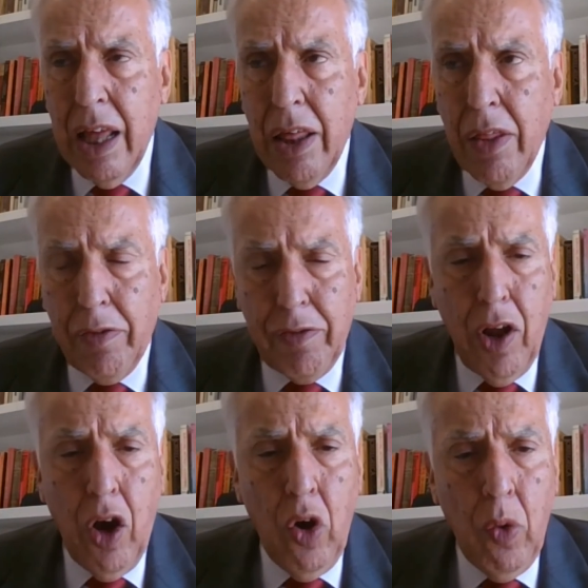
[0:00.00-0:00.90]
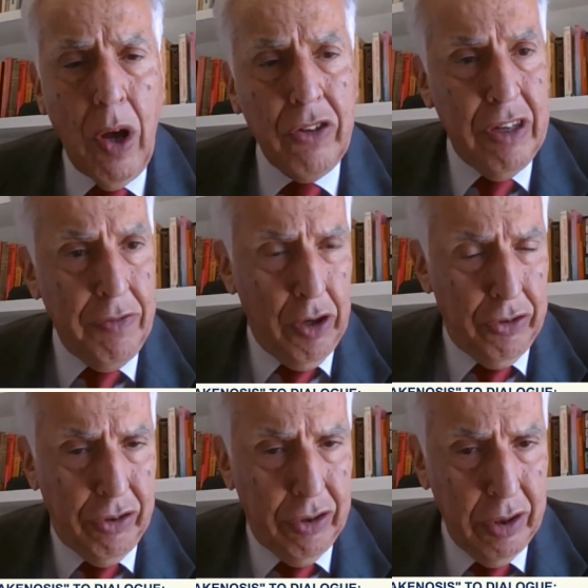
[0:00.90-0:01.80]
the flow was
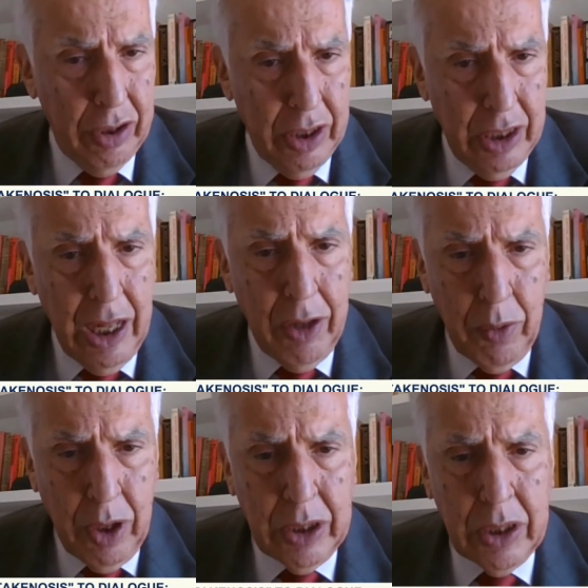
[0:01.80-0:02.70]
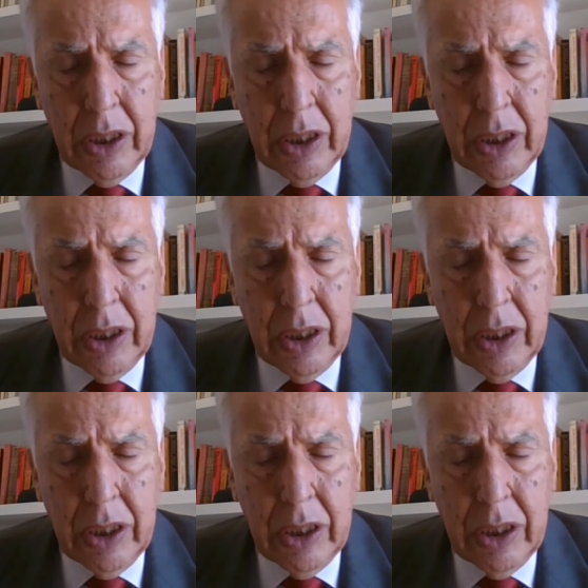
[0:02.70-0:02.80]
reversed. In other words,